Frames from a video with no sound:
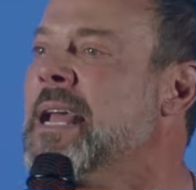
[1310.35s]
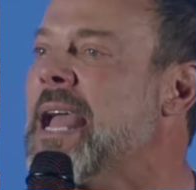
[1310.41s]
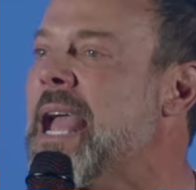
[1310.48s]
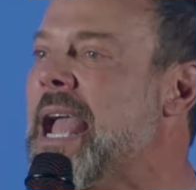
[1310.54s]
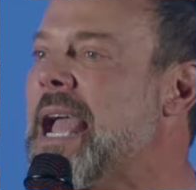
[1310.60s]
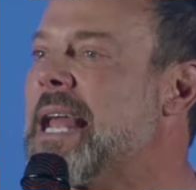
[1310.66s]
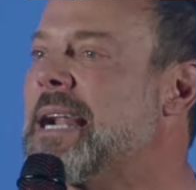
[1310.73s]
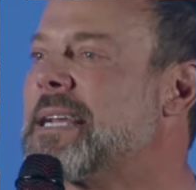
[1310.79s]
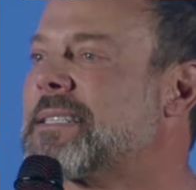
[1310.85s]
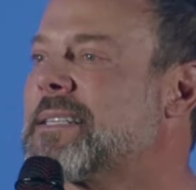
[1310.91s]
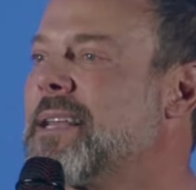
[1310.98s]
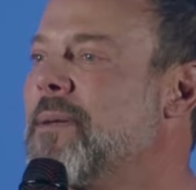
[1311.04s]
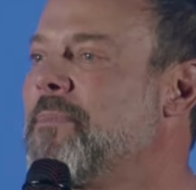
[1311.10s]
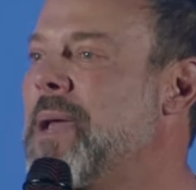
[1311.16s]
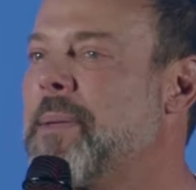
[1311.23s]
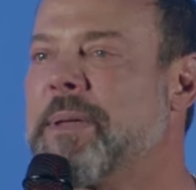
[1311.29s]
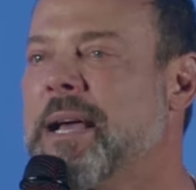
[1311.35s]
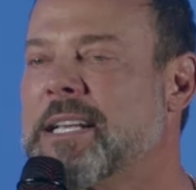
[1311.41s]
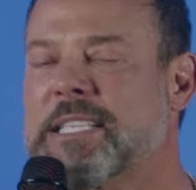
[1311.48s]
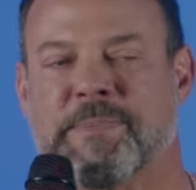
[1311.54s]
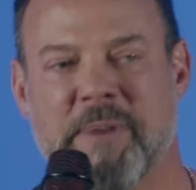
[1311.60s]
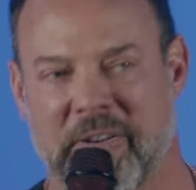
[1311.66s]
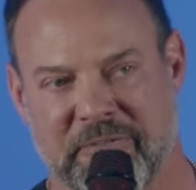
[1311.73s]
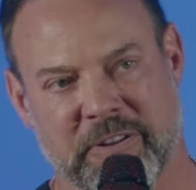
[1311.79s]
and, and I said, Baby, I
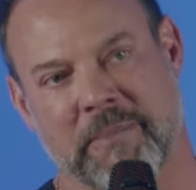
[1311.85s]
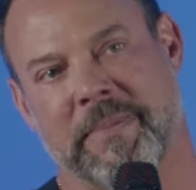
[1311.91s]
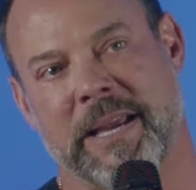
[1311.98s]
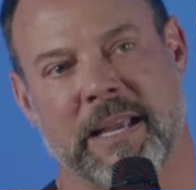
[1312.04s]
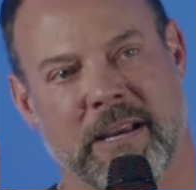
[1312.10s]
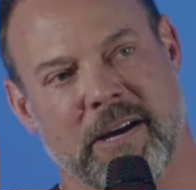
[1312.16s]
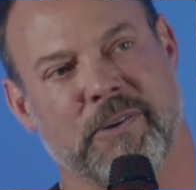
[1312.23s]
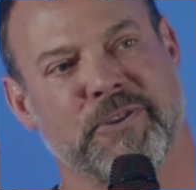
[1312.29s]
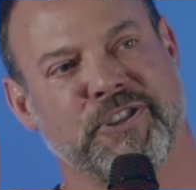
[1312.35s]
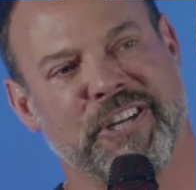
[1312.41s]
smell flamingos.